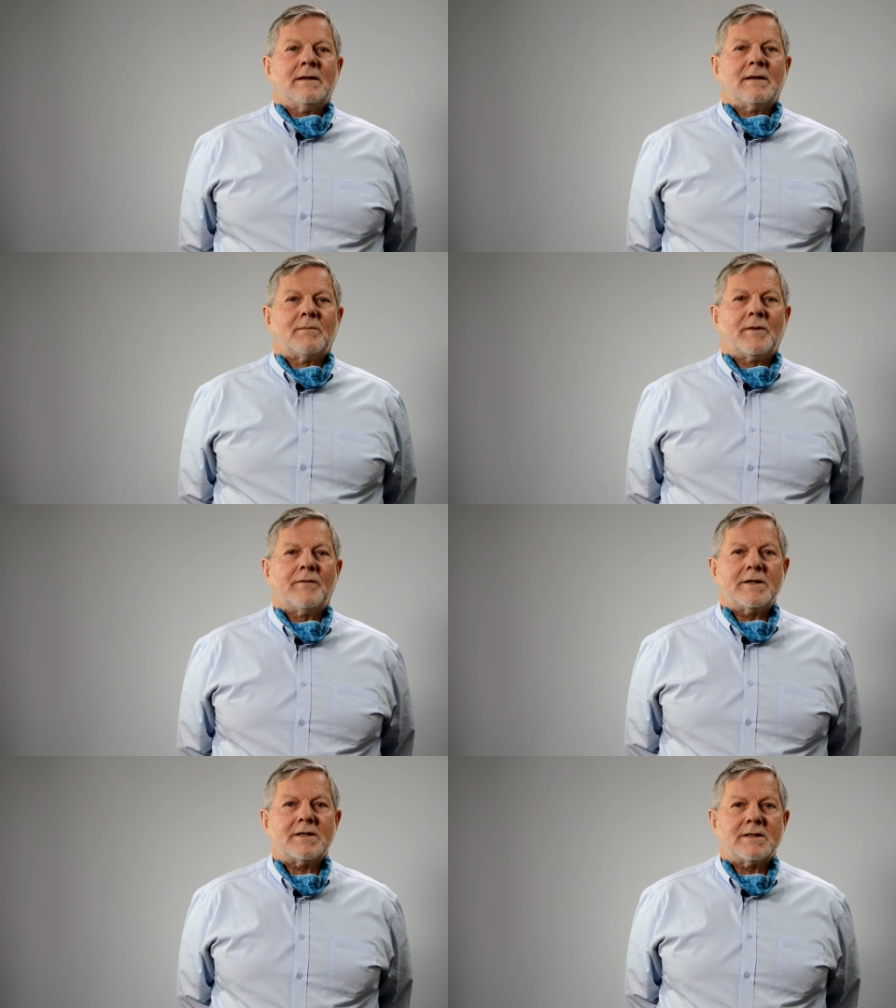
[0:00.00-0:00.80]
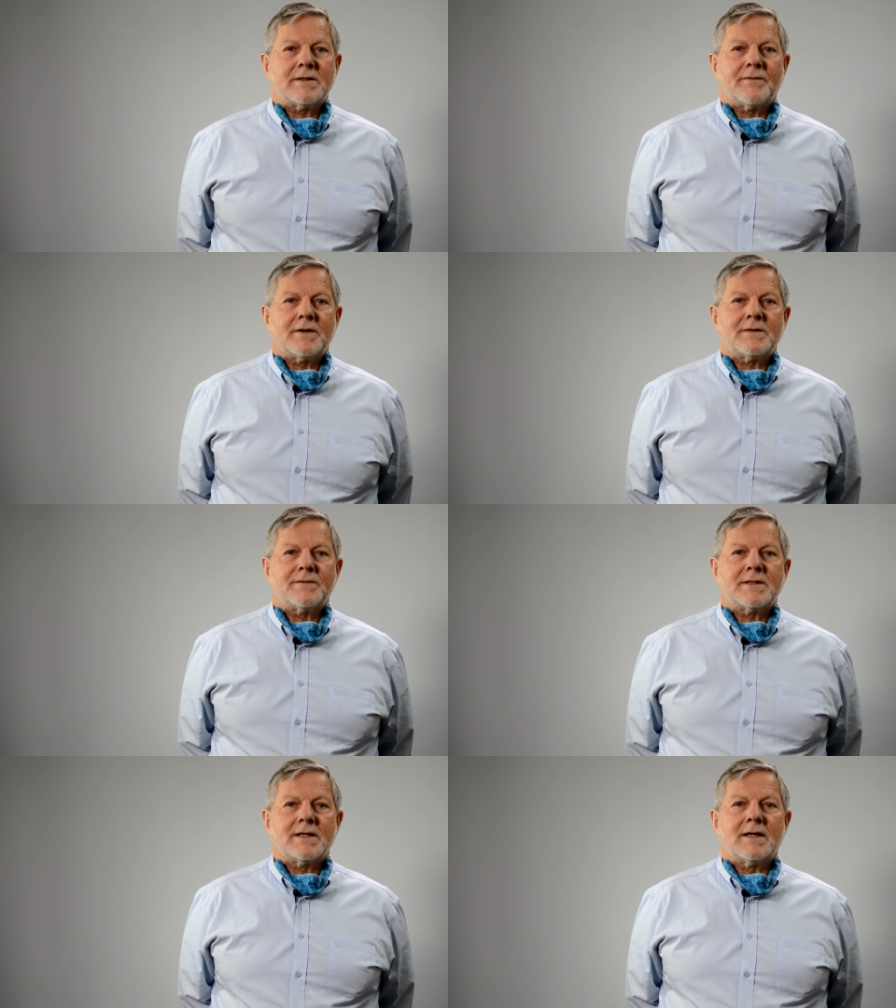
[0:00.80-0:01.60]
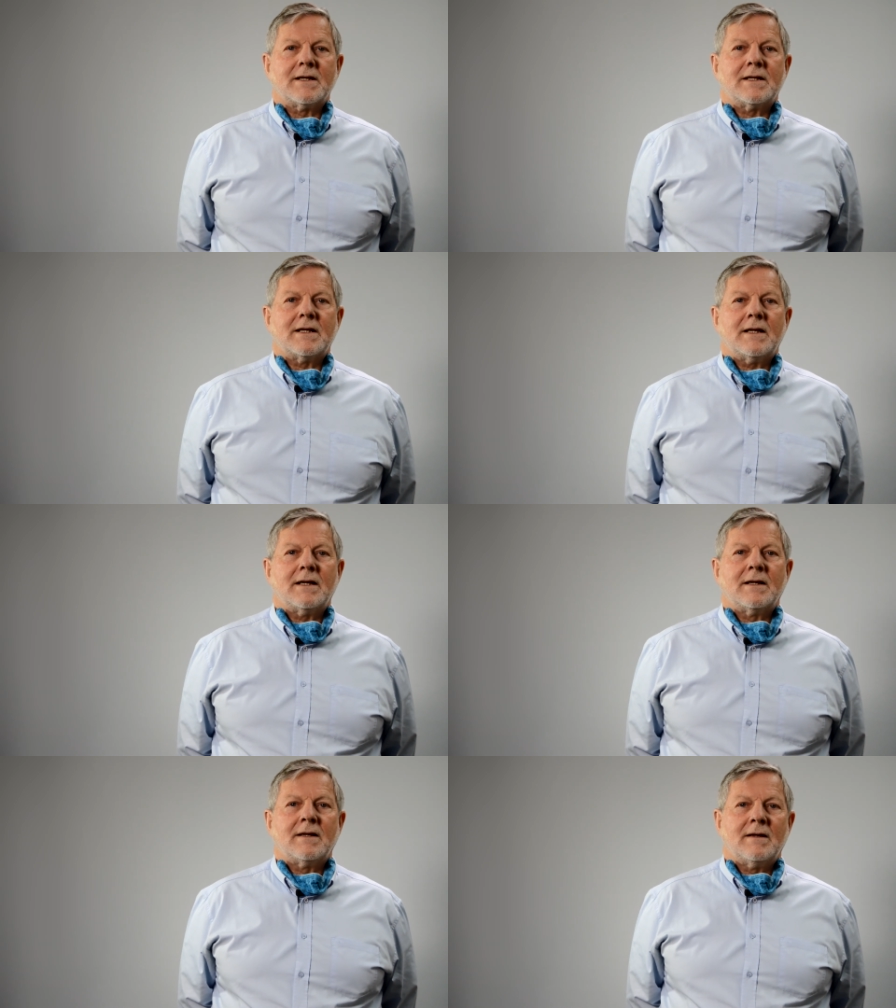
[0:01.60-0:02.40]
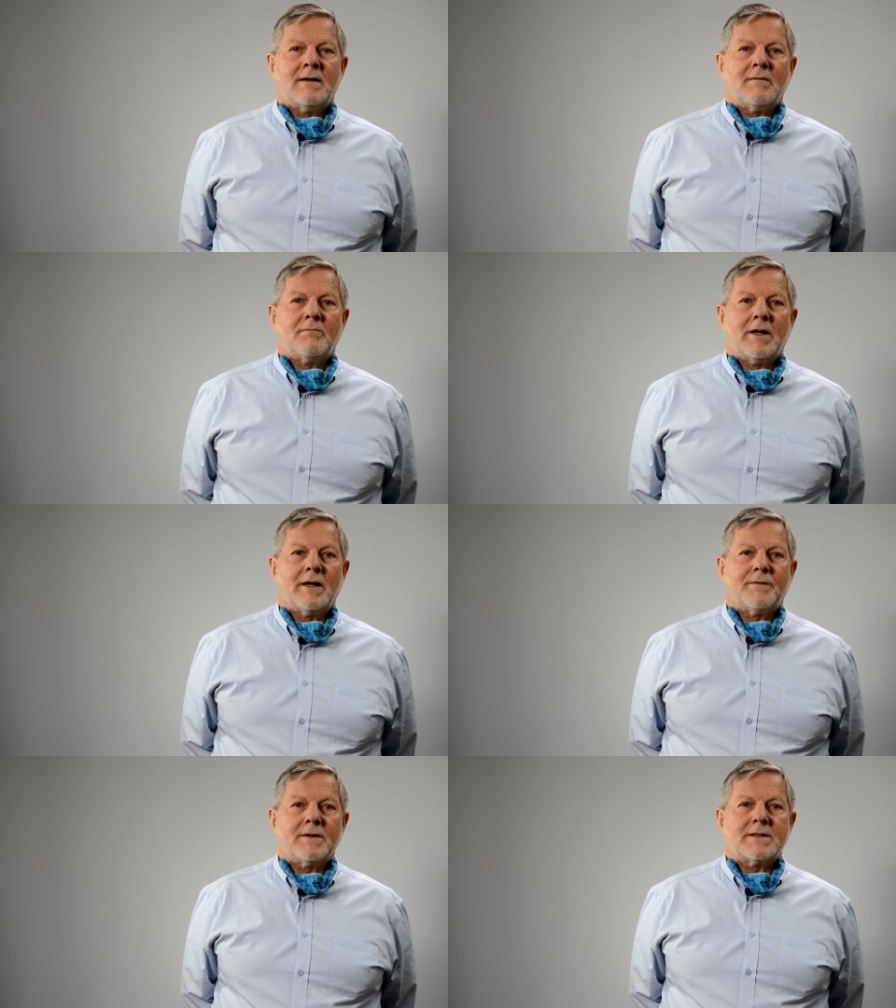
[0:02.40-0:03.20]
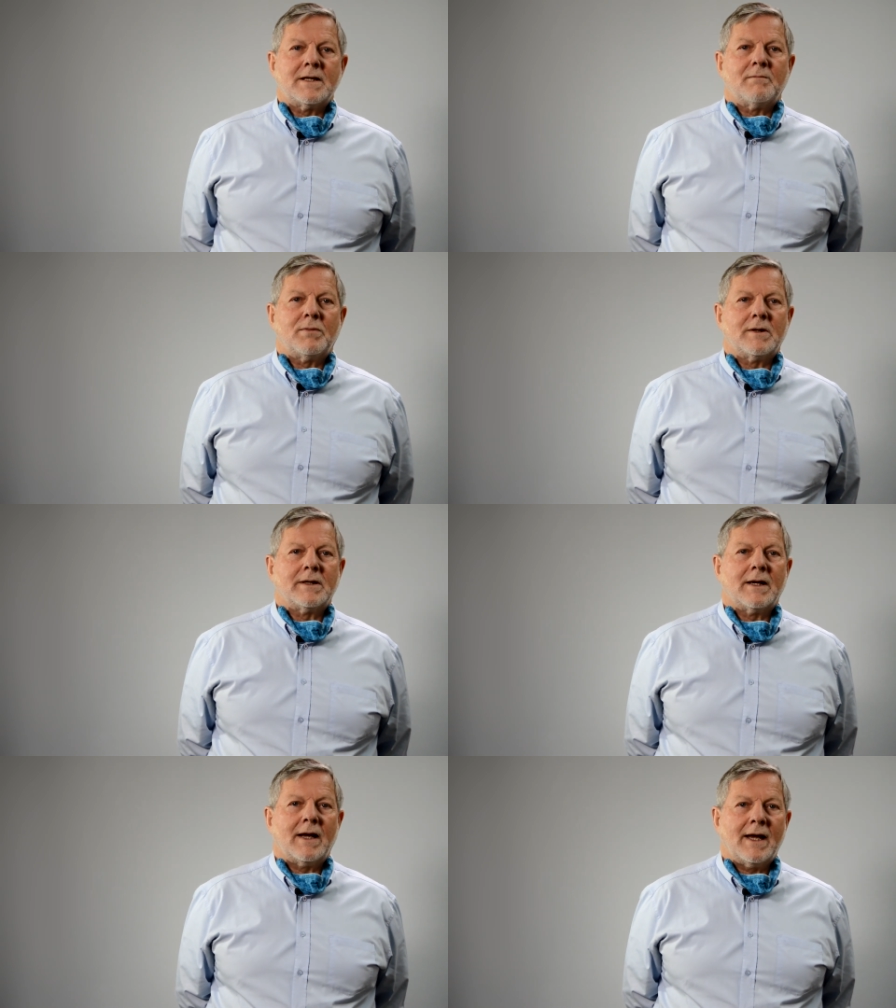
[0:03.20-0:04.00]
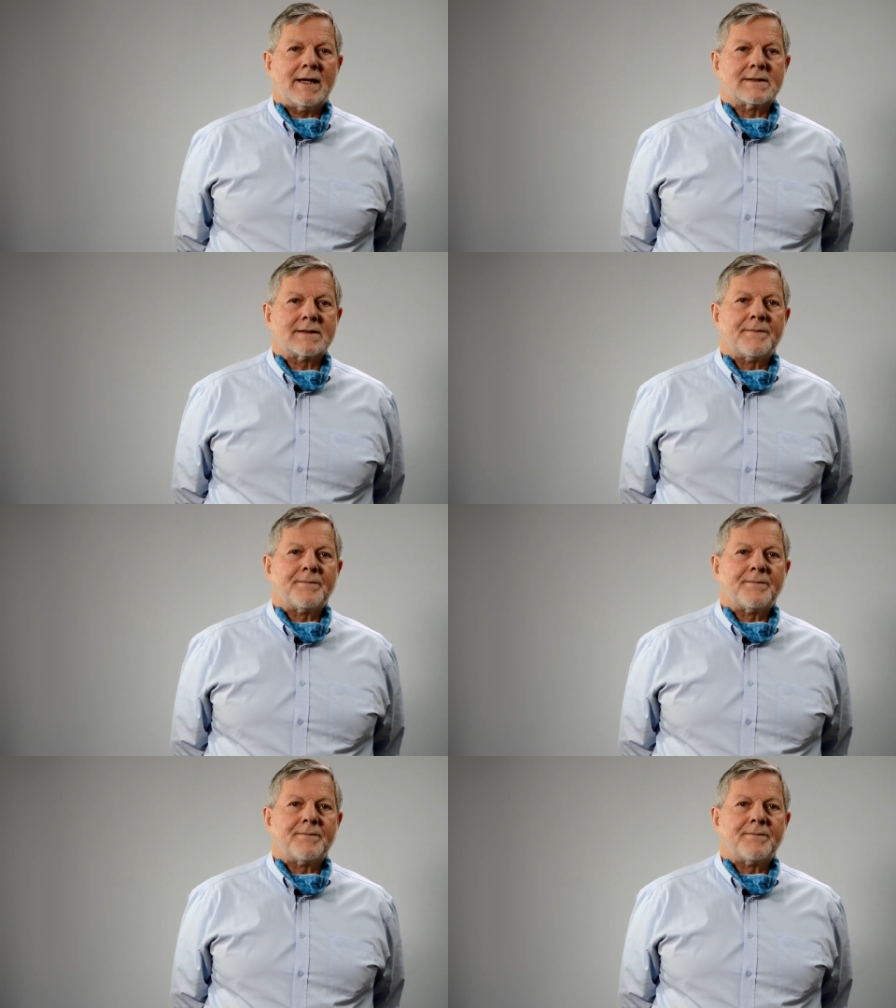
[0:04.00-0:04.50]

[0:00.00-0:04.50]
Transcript: The provisions of this facility benefits the employer as